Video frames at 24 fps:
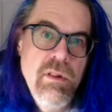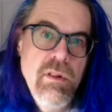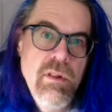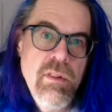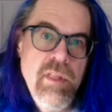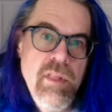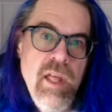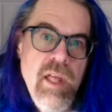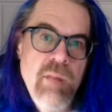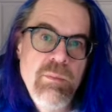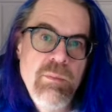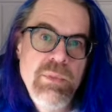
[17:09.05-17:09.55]

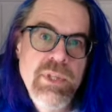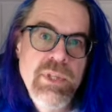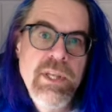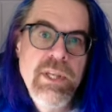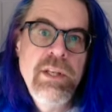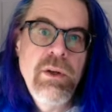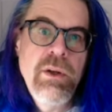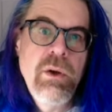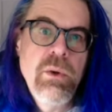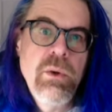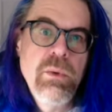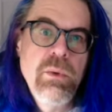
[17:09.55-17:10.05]
that
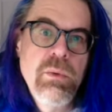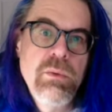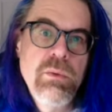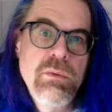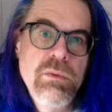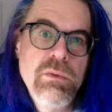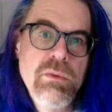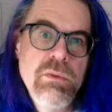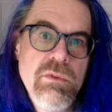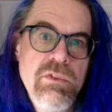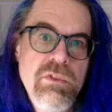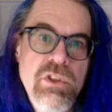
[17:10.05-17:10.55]
Plato
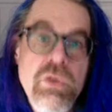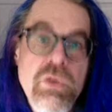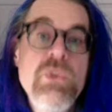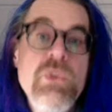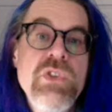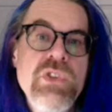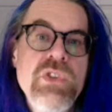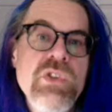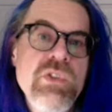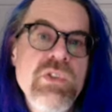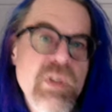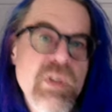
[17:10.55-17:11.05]

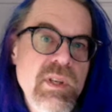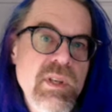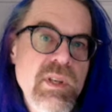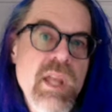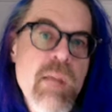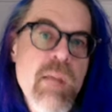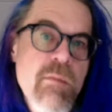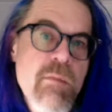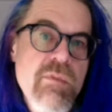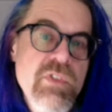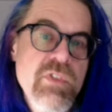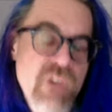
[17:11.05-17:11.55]
uses the
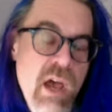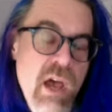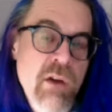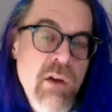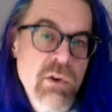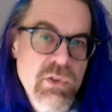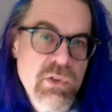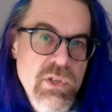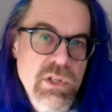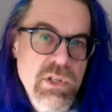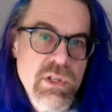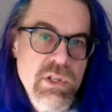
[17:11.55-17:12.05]
name of
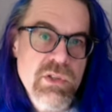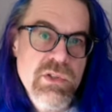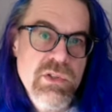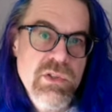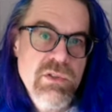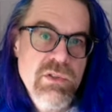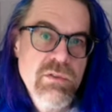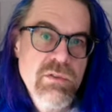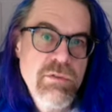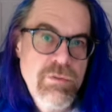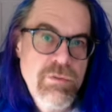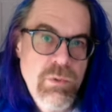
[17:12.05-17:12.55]
Socrates
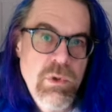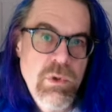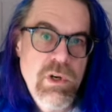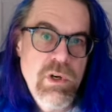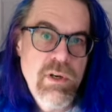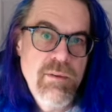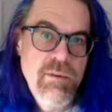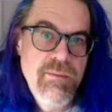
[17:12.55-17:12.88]
for,